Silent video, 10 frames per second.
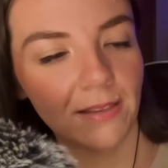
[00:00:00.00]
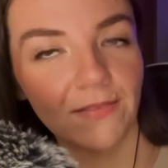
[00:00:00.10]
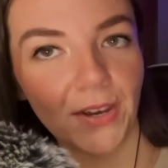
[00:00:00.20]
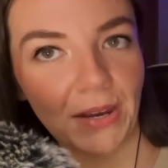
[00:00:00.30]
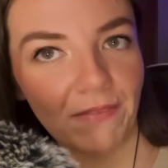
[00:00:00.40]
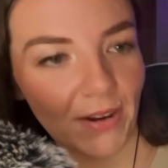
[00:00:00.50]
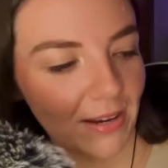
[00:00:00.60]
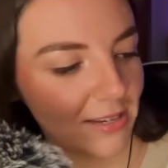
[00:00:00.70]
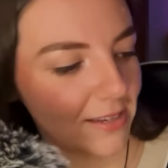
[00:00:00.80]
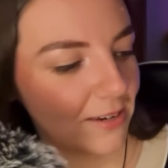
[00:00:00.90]
Very,
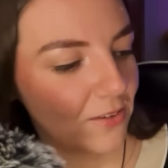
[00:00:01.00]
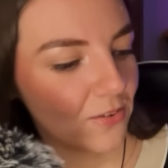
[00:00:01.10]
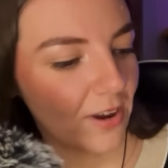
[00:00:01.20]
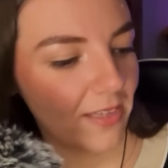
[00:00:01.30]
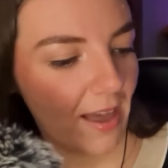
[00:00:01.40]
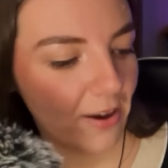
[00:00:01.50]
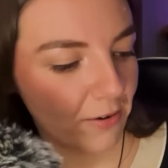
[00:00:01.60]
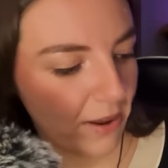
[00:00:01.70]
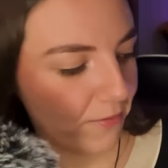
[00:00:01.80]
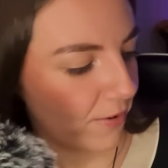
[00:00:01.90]
very excited to try that.
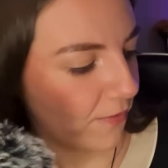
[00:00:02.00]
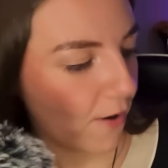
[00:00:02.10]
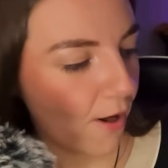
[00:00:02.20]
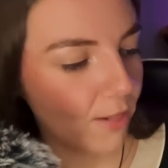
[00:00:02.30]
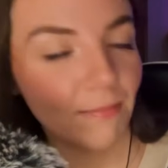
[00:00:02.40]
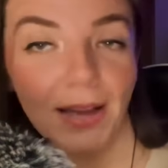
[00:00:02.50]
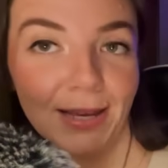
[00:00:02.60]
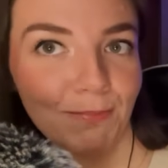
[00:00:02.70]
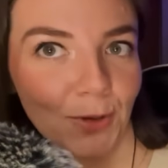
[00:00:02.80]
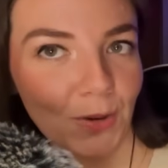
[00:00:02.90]
Great for fall, I
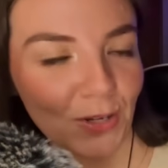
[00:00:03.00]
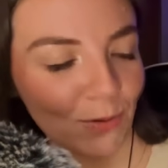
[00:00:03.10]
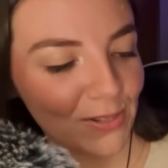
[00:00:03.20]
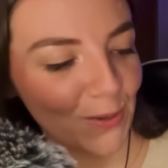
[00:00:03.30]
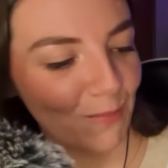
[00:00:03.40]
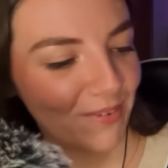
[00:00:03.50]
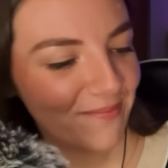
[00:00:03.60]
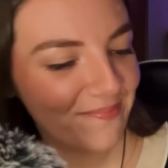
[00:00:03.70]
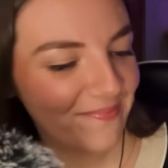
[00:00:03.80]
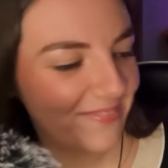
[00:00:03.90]
am going to assume.
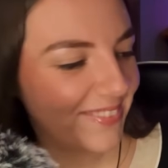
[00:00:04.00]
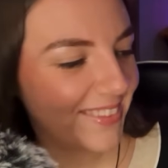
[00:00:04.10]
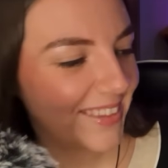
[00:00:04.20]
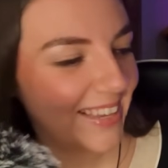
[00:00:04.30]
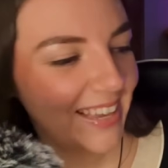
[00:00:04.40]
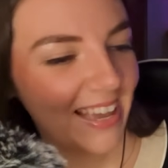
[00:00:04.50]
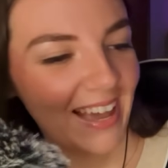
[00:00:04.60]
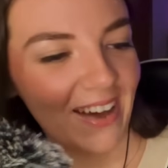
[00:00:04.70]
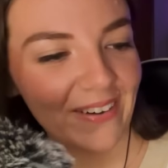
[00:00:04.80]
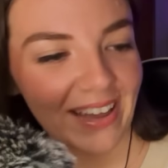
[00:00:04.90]

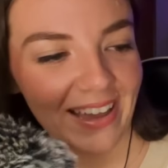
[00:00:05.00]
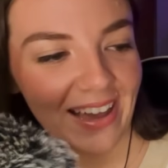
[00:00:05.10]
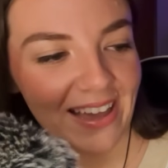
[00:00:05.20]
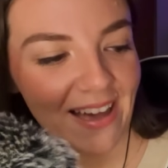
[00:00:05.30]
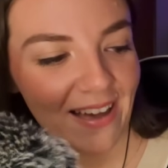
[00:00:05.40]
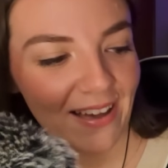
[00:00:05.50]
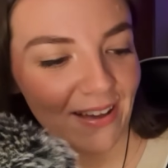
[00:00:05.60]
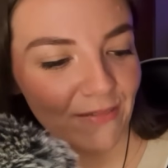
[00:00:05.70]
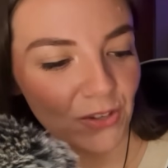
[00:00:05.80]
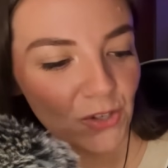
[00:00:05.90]
Okay, I
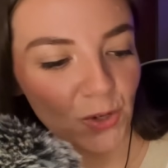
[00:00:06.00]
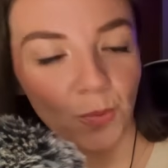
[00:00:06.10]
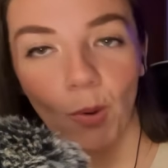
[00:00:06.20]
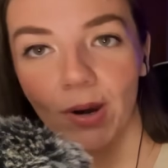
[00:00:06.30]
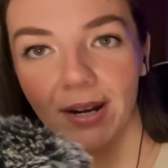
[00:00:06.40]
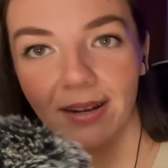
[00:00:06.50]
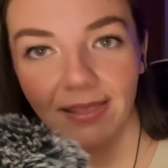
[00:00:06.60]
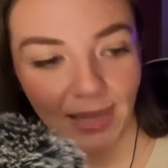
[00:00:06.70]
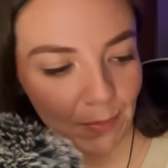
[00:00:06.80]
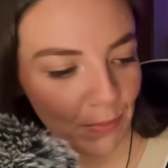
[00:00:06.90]
have 2 more
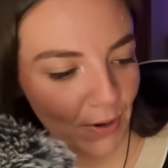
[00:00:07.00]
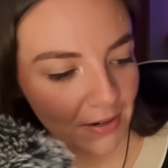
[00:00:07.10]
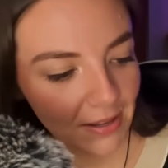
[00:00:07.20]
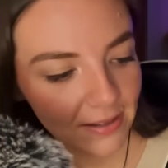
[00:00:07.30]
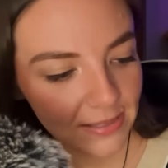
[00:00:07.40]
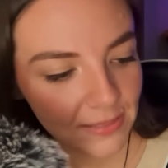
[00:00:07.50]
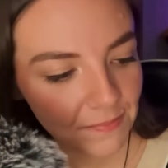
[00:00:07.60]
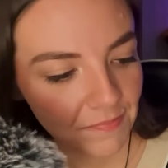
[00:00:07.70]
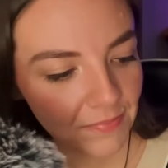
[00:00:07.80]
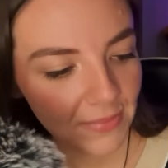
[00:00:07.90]
lip products.
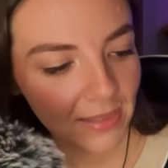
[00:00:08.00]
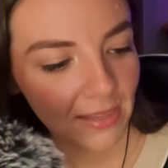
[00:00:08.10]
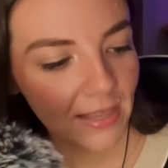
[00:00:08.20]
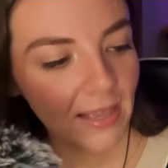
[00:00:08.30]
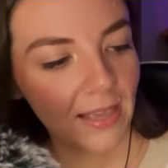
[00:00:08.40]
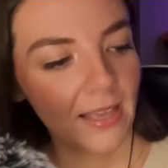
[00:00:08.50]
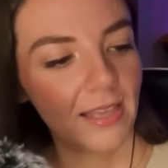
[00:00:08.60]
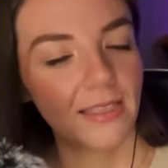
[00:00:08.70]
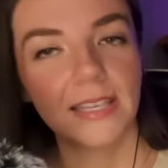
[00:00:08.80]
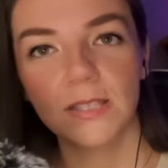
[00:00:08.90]

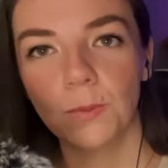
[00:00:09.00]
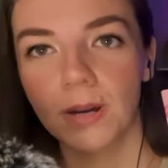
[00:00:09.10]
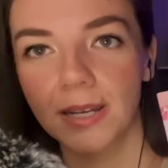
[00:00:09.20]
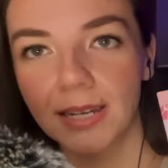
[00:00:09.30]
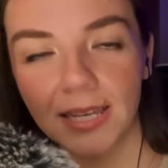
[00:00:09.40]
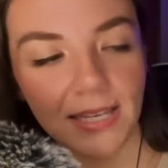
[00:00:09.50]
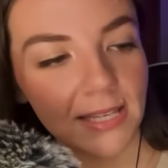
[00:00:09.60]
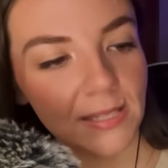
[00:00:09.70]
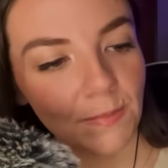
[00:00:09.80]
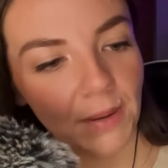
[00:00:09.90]
This one
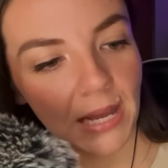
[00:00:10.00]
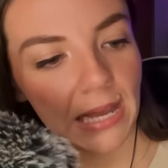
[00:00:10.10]
is by